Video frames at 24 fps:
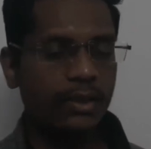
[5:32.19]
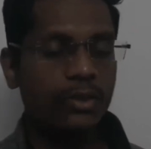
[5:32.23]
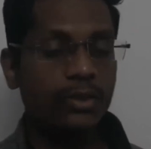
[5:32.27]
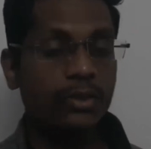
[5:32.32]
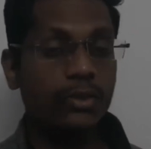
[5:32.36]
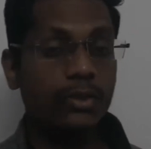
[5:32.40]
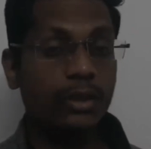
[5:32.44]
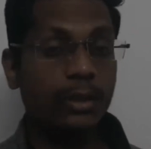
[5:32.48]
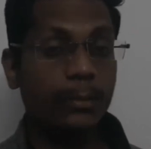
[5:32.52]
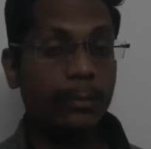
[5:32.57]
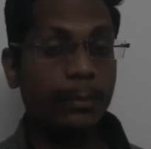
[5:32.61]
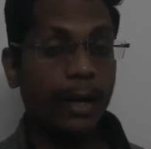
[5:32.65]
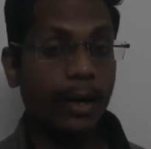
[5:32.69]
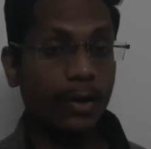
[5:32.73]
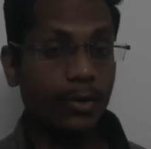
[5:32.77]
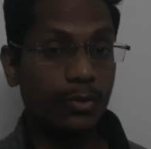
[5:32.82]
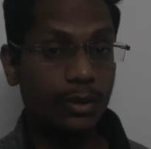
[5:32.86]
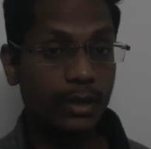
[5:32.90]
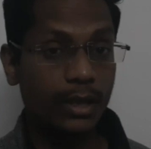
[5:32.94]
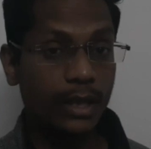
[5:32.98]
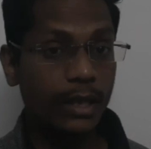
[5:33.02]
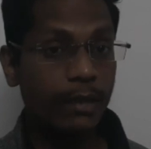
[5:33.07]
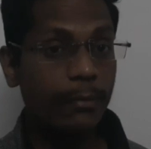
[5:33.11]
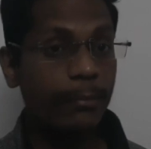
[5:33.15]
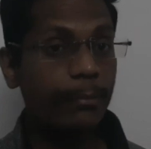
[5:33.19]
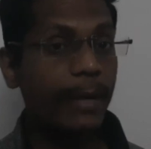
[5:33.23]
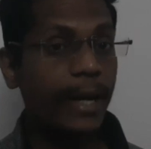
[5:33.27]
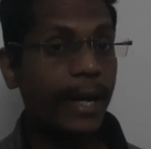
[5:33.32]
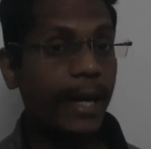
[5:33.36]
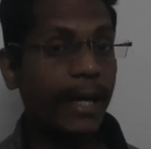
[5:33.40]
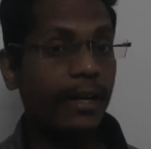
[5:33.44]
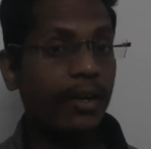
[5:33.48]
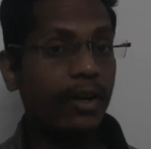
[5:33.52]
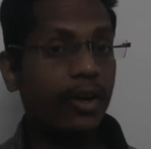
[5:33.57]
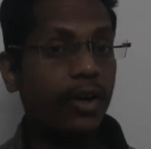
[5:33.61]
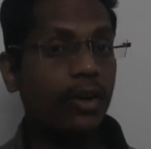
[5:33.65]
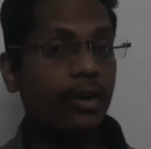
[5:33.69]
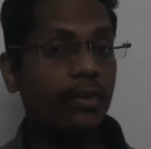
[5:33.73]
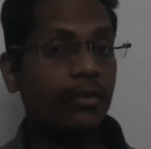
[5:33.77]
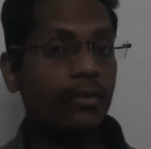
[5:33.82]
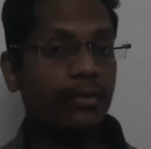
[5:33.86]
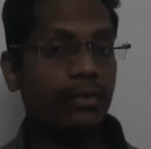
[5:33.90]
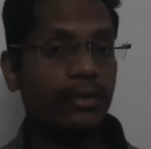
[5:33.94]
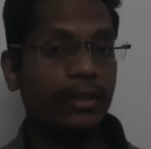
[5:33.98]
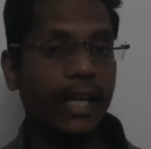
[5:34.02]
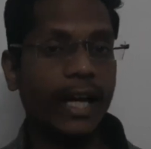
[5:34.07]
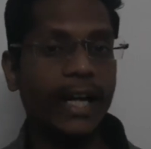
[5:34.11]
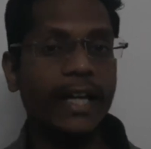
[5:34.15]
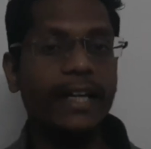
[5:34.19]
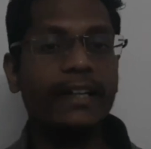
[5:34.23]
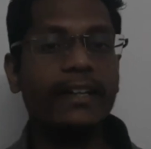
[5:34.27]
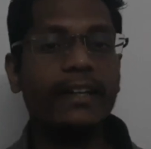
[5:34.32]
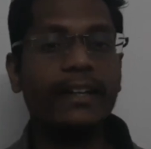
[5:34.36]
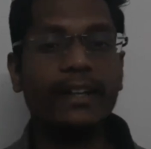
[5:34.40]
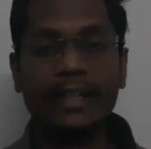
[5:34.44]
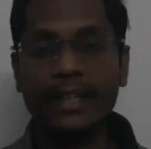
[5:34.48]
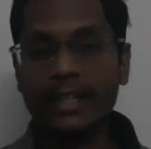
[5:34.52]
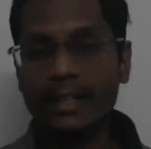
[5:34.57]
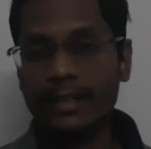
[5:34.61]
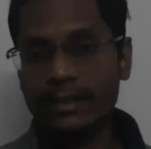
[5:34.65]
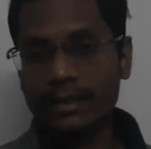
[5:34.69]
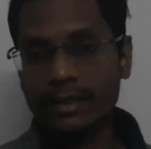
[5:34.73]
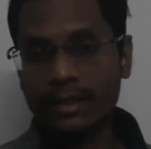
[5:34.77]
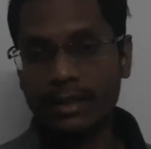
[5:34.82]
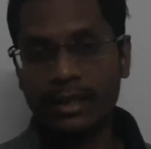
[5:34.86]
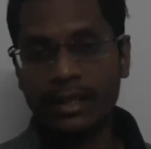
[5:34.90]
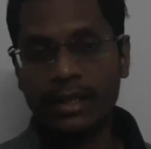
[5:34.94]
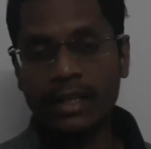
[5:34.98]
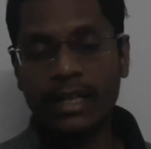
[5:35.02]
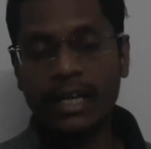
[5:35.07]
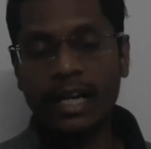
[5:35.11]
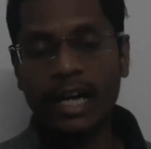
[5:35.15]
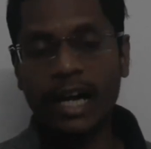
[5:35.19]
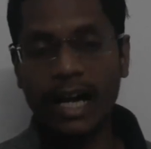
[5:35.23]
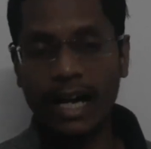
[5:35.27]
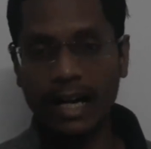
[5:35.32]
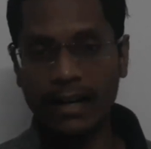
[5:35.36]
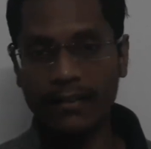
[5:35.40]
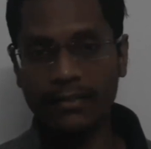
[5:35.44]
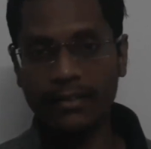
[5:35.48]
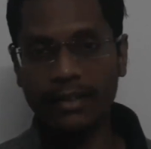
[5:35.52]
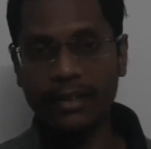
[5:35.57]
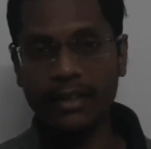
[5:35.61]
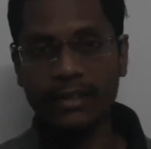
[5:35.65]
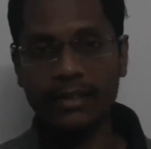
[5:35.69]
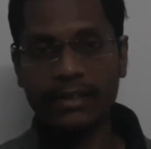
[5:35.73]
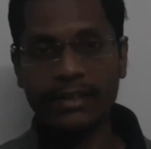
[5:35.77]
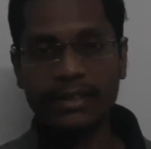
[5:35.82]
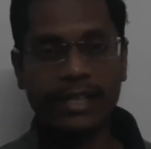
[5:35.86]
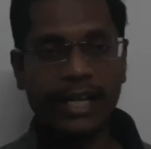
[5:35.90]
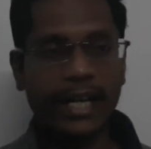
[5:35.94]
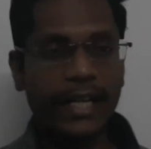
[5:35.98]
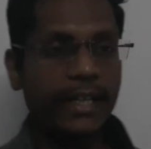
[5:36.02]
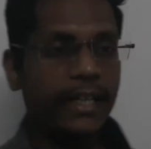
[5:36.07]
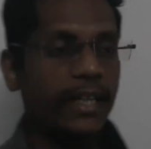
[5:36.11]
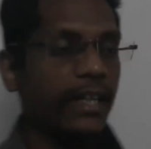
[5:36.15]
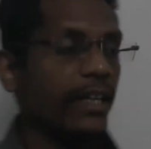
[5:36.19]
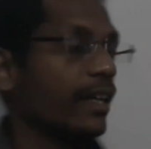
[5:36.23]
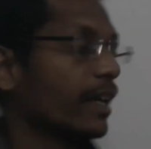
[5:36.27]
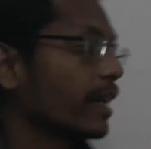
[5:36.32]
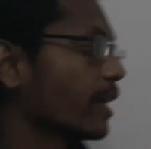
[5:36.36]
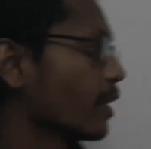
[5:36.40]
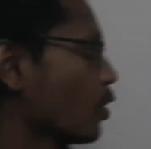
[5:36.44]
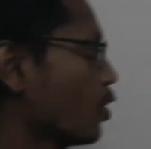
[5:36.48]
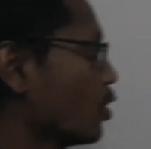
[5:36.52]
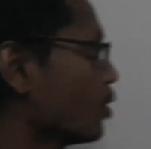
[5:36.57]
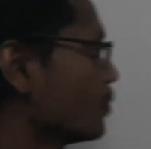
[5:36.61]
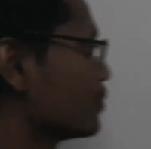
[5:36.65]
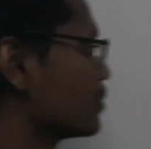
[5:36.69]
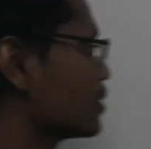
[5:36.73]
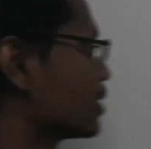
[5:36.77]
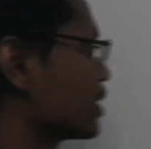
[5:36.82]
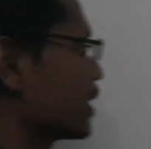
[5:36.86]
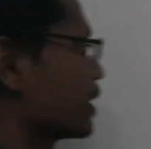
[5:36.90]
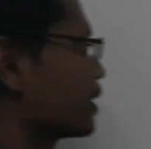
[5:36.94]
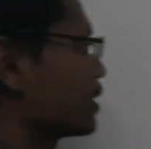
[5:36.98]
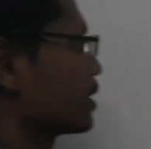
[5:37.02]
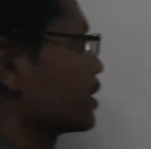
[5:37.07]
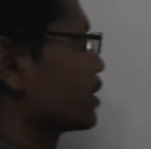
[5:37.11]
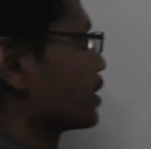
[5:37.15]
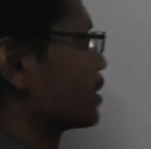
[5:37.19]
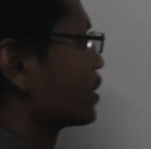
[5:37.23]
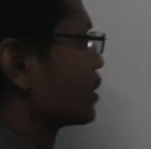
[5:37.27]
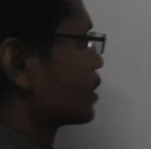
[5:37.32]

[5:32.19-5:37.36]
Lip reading: So the bouncing back of light rays after striking an object,